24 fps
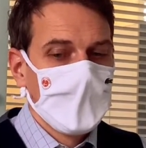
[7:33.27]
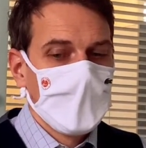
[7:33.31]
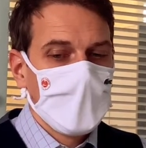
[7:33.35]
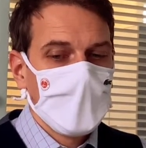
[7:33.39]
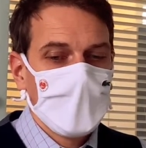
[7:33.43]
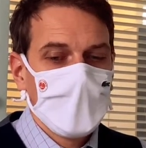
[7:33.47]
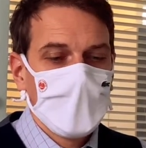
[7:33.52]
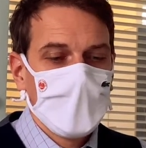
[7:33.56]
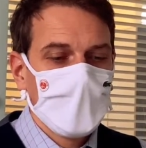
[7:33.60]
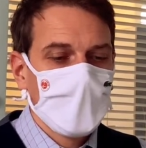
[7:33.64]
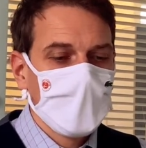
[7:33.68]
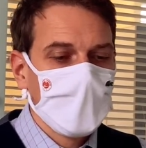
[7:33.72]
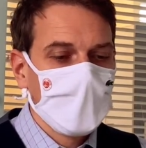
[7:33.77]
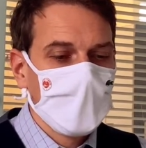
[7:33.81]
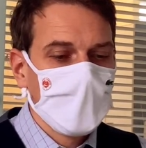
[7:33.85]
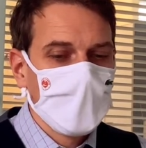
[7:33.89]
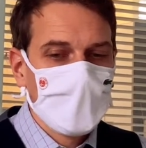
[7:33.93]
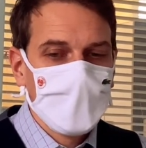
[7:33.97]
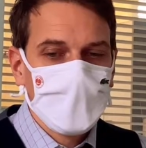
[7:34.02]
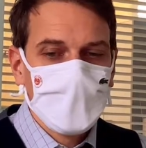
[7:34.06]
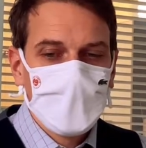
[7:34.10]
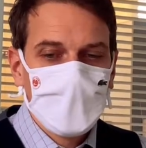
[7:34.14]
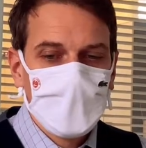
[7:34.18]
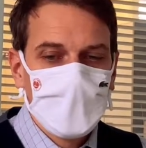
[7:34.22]

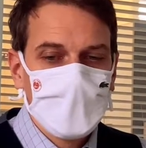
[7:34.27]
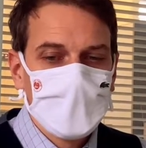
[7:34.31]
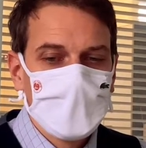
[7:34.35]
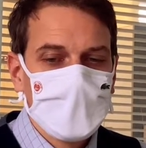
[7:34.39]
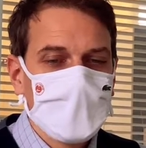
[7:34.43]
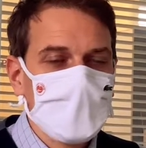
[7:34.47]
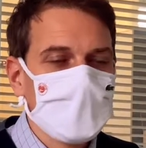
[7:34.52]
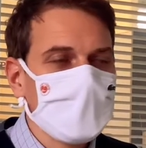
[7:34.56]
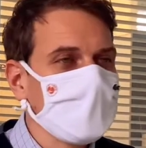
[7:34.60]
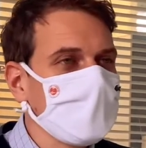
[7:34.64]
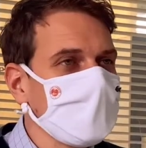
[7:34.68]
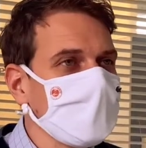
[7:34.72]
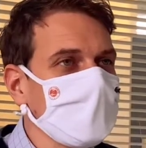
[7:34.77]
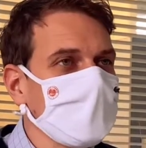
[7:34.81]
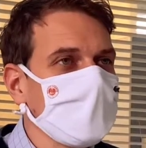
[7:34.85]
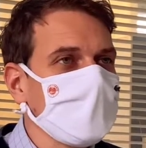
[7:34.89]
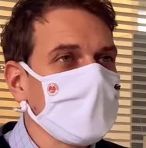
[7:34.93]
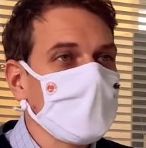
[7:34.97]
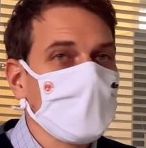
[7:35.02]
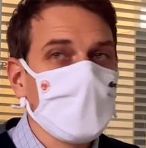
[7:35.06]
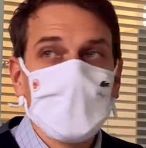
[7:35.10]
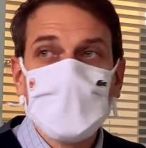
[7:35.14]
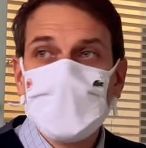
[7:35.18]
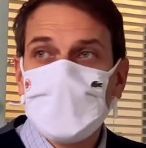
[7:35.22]
This is
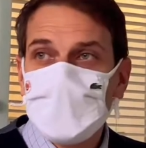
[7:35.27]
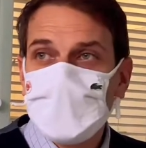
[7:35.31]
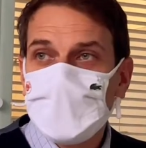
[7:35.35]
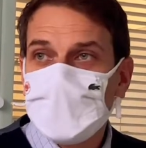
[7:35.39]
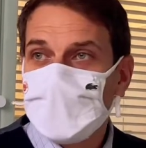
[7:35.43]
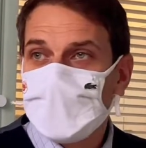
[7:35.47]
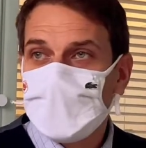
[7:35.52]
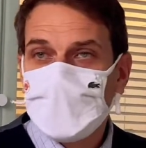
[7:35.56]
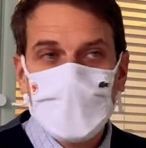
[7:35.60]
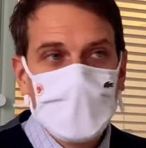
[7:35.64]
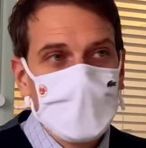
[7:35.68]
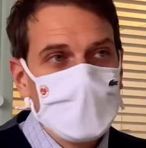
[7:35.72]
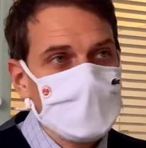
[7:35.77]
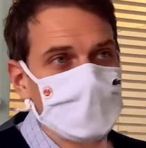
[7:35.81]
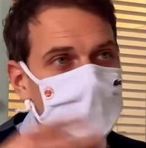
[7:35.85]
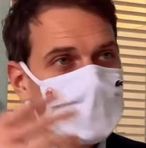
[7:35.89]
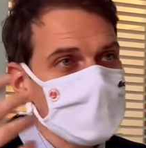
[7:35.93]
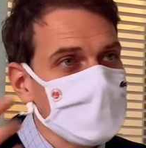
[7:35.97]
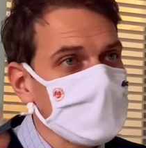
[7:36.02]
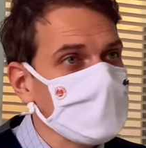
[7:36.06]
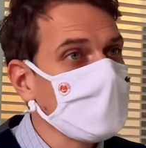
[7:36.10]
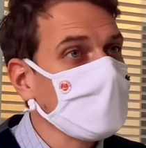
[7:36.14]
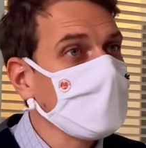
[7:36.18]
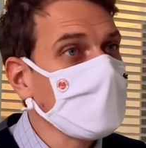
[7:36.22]
going to be the
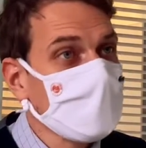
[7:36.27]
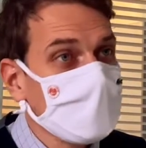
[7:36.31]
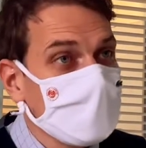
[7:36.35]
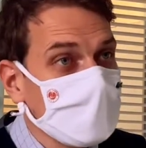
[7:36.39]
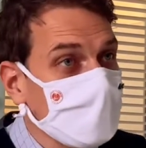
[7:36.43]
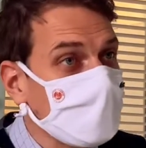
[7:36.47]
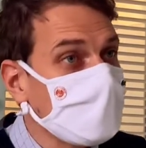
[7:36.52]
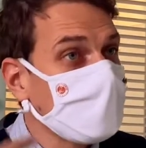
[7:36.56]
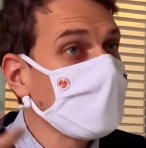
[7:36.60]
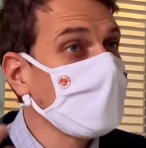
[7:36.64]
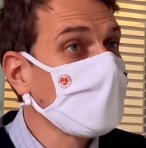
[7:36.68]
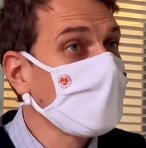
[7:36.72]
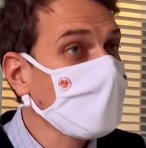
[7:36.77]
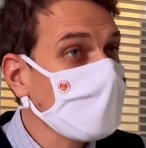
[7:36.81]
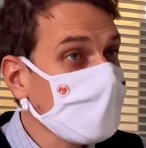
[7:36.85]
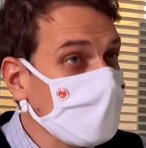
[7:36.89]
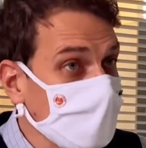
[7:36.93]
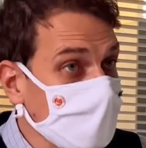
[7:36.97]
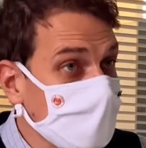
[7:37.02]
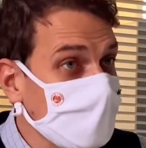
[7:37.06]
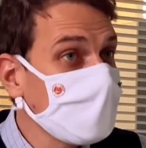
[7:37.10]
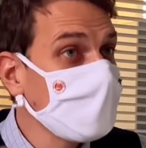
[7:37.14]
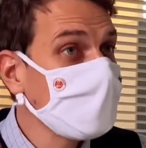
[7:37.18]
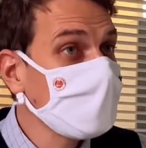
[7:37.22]
largest piece of work
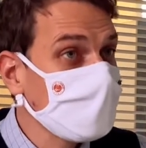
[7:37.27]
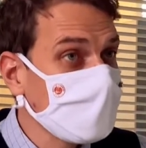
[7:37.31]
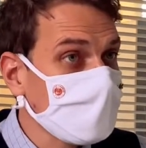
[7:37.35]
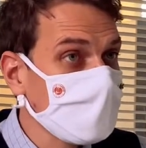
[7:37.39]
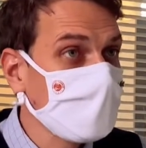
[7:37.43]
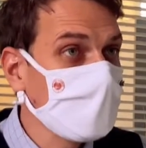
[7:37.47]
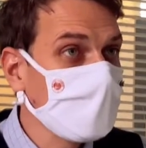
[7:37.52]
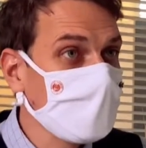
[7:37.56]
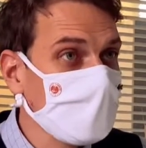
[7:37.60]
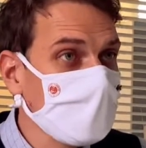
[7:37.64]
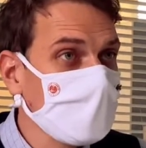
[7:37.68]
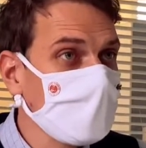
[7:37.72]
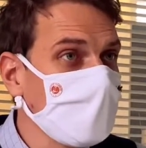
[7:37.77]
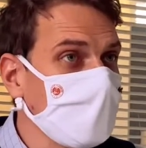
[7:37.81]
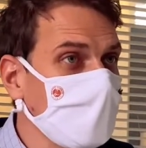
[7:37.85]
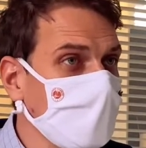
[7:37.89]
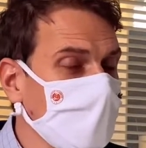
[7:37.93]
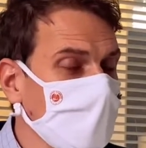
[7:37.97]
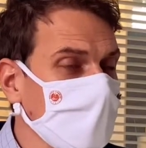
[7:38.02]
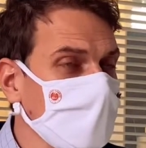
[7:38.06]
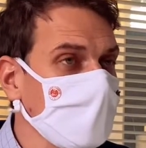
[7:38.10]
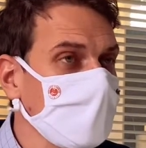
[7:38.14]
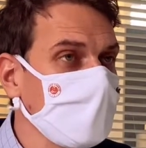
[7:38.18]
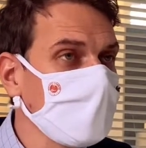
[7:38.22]
that you've done in your
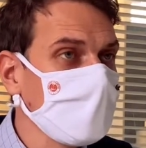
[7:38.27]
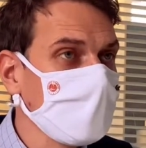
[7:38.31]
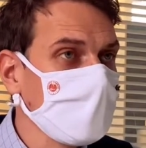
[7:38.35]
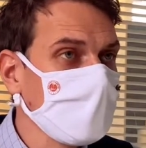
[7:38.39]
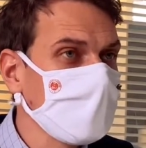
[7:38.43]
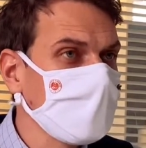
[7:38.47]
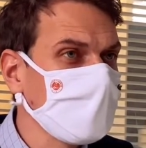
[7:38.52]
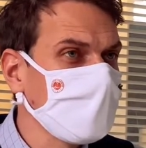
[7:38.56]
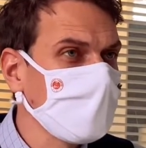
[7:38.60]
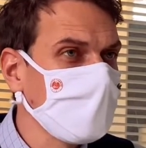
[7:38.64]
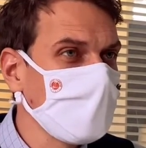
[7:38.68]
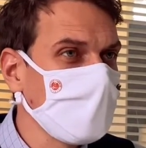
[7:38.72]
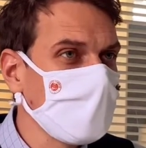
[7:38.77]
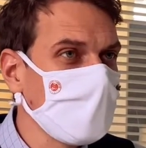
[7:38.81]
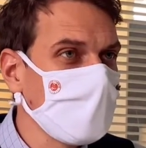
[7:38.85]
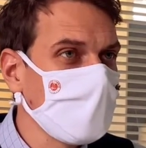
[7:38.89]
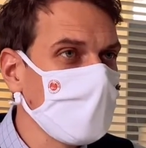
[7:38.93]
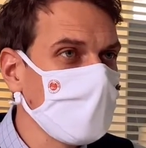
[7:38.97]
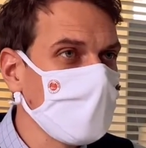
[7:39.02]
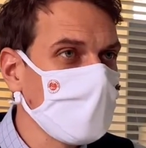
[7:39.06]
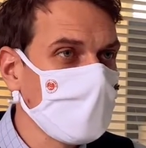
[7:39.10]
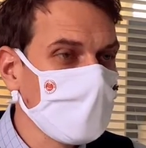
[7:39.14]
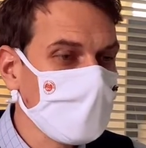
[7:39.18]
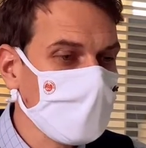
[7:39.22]
academic
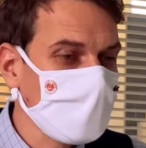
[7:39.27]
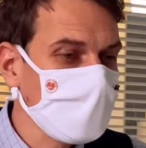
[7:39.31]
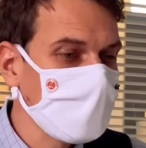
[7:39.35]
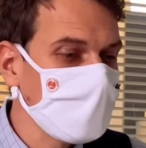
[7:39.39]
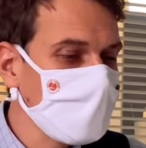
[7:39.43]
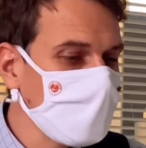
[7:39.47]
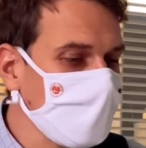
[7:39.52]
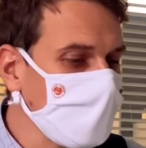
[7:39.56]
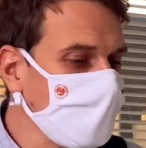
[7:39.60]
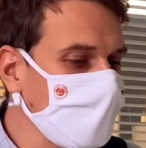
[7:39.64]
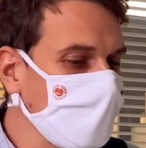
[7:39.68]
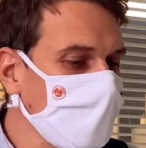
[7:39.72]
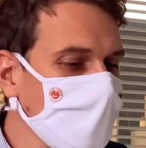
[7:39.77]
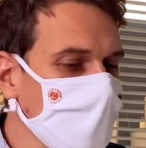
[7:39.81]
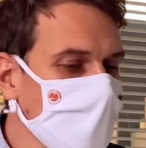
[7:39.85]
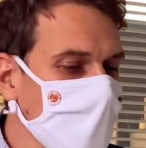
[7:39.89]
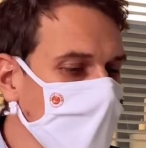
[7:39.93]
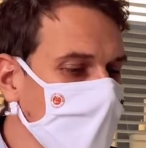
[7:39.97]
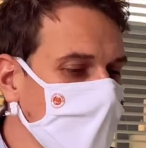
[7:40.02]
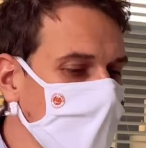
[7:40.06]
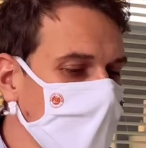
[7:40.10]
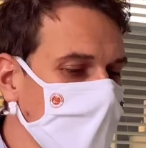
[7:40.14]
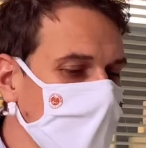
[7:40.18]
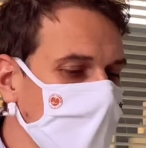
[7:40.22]
career
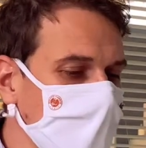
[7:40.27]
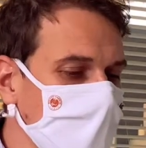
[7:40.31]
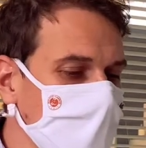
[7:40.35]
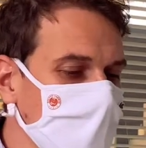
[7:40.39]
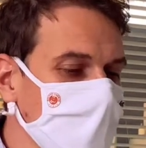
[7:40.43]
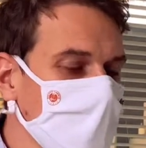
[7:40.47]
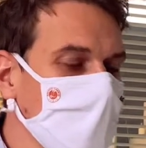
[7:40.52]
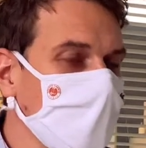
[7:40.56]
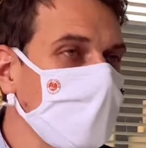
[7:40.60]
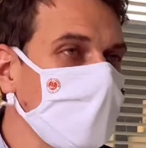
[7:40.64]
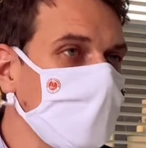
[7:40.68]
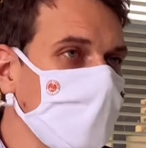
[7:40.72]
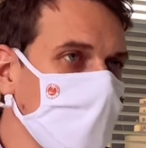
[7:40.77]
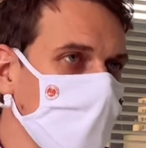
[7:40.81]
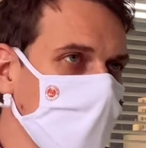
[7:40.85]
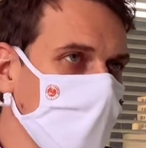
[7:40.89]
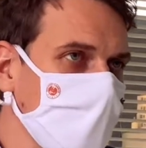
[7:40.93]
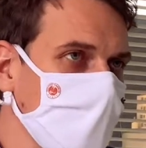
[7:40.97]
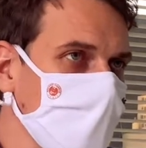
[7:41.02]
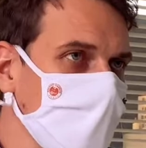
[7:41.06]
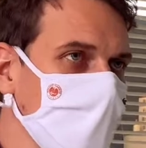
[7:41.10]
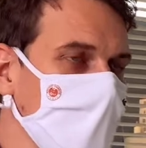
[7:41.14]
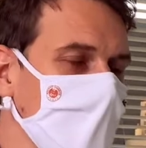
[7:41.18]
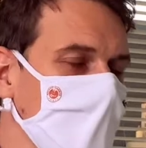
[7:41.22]
so
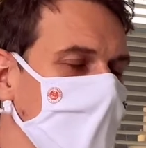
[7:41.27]
far.